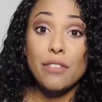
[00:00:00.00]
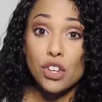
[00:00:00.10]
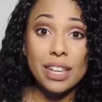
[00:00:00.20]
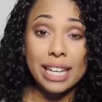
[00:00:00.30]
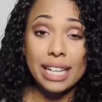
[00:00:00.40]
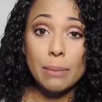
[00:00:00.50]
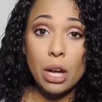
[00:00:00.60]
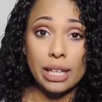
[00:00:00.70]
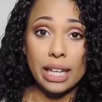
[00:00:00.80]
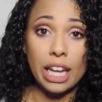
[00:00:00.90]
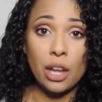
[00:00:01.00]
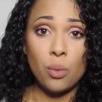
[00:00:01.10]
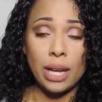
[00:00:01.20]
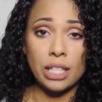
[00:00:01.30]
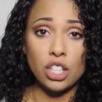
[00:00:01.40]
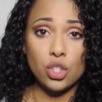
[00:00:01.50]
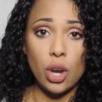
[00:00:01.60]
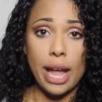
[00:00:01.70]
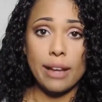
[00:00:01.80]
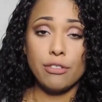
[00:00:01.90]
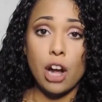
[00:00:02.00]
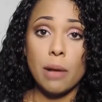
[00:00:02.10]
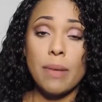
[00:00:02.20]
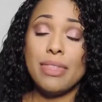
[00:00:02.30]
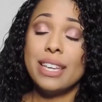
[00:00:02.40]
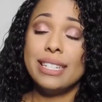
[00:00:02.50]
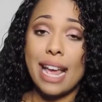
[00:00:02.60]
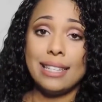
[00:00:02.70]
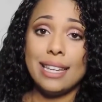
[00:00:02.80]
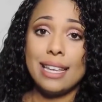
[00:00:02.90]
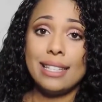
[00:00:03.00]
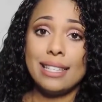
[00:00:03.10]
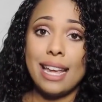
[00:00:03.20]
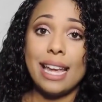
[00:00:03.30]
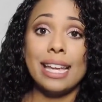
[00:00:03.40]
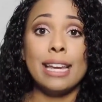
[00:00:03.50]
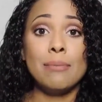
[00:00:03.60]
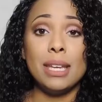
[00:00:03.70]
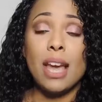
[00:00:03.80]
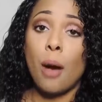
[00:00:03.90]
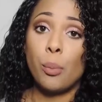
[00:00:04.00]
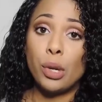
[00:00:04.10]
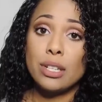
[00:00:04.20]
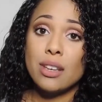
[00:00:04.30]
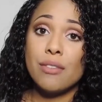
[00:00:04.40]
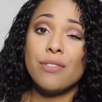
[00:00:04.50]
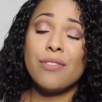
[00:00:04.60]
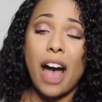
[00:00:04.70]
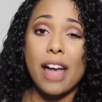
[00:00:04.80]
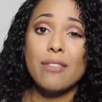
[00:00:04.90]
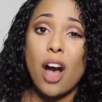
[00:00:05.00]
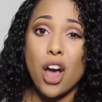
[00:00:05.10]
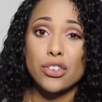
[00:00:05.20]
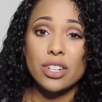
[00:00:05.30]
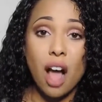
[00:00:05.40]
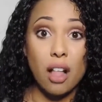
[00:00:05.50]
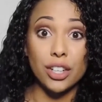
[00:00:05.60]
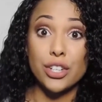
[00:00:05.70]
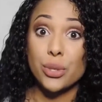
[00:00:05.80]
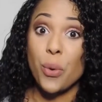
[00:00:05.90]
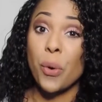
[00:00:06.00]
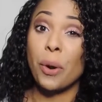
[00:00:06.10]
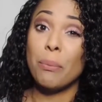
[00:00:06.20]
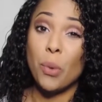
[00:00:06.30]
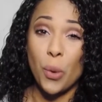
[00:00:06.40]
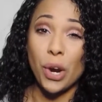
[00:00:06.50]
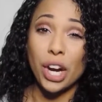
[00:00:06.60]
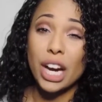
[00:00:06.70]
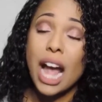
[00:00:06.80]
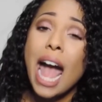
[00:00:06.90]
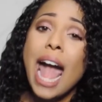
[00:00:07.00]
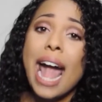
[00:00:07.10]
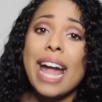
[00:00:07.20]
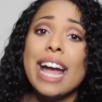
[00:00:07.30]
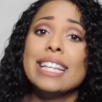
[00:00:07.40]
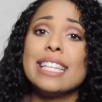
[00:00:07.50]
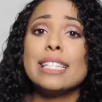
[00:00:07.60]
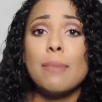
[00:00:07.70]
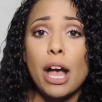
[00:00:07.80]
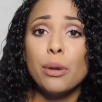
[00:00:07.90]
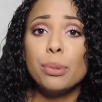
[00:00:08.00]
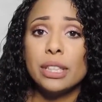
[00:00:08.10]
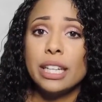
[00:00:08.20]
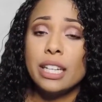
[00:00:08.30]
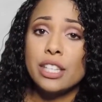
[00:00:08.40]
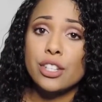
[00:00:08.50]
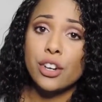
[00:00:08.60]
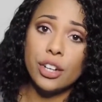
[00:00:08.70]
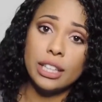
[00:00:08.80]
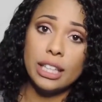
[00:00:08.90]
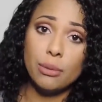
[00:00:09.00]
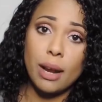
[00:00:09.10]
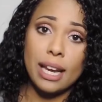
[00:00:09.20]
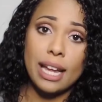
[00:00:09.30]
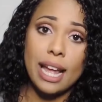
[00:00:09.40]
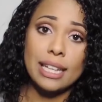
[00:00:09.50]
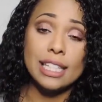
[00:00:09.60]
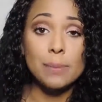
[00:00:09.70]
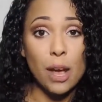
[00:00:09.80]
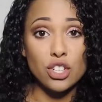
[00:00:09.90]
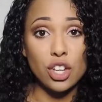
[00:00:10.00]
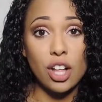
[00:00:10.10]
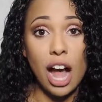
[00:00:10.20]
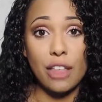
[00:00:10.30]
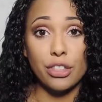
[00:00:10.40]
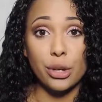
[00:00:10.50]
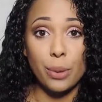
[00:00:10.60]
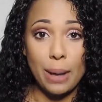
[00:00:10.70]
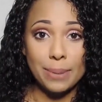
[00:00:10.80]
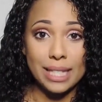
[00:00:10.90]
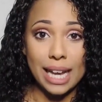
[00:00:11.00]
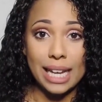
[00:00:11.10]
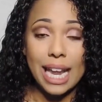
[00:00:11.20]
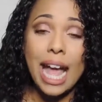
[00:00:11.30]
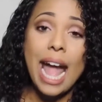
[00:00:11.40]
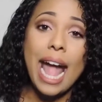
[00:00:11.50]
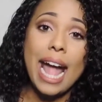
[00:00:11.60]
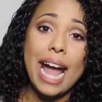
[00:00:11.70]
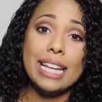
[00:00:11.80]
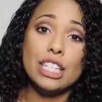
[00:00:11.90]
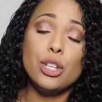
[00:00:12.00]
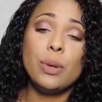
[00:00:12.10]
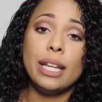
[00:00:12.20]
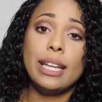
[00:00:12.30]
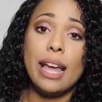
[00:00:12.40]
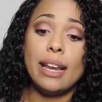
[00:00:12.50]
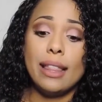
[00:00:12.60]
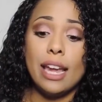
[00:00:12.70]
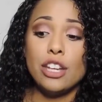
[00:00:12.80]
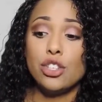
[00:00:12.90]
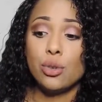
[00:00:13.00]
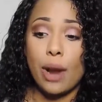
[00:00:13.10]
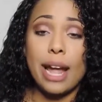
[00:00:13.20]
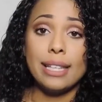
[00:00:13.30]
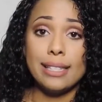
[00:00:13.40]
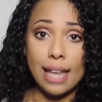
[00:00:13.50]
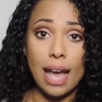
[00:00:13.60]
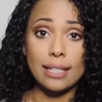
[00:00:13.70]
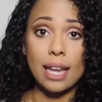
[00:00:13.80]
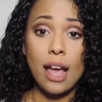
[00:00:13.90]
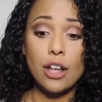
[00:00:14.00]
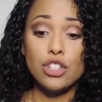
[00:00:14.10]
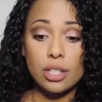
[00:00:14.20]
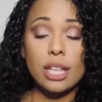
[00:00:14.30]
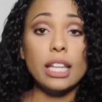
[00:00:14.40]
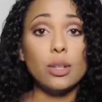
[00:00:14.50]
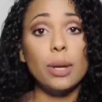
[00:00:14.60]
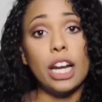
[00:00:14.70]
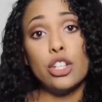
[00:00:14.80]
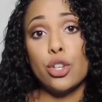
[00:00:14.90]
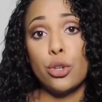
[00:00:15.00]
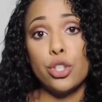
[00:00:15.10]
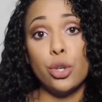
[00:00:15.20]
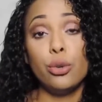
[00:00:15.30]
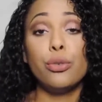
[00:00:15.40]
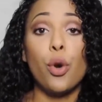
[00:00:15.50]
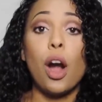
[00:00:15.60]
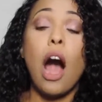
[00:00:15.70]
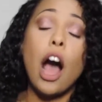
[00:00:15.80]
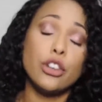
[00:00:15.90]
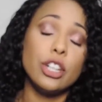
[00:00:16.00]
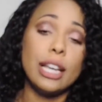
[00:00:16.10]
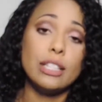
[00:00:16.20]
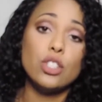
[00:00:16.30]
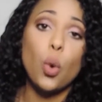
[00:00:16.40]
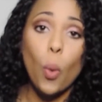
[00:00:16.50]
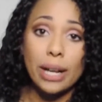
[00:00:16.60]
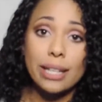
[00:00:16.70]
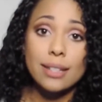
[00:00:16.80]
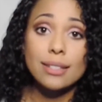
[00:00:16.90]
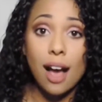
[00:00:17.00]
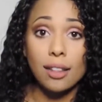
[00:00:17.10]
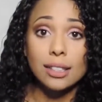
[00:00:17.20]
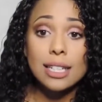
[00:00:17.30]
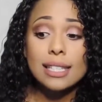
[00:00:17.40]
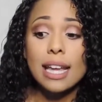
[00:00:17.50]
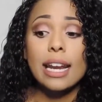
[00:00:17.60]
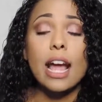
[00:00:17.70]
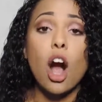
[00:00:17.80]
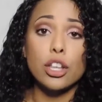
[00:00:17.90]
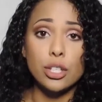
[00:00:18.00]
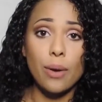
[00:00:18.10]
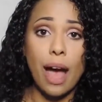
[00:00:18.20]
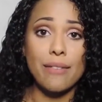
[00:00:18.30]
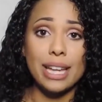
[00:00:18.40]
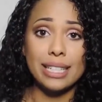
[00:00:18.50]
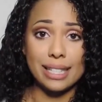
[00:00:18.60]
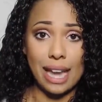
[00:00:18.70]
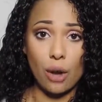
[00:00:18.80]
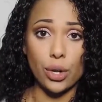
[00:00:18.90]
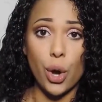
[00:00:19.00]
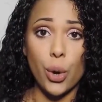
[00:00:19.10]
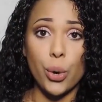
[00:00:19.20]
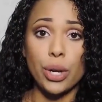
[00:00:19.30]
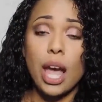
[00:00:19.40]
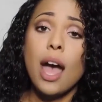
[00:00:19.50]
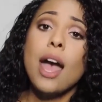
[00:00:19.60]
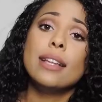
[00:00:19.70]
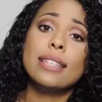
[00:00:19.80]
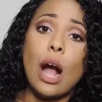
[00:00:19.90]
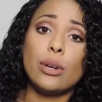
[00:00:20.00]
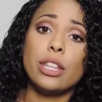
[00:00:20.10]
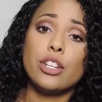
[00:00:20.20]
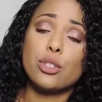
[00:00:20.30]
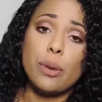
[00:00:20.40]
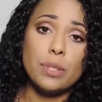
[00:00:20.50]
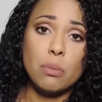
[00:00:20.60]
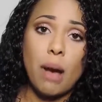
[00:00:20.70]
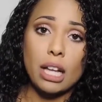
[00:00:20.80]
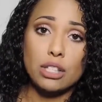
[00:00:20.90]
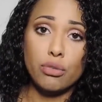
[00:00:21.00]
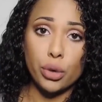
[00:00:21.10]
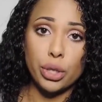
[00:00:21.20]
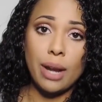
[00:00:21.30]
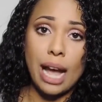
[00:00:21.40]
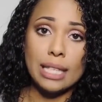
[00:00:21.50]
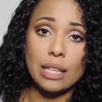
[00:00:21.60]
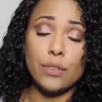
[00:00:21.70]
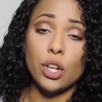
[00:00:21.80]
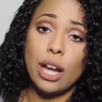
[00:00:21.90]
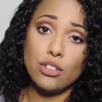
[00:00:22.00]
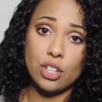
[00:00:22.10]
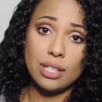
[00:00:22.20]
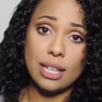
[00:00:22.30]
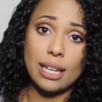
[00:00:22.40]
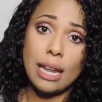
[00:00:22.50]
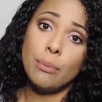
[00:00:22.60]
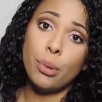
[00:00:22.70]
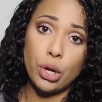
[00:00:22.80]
If you're thinking about getting a whitening tray from the dentist, it can be upwards of five hundred dollars or more. And Smile Brilliant is currently running a special on their website, and you can get a tray set just like the one I showed you for one hundred twenty dollars. And I also have a discount code down in the description box for you guys if you're interested in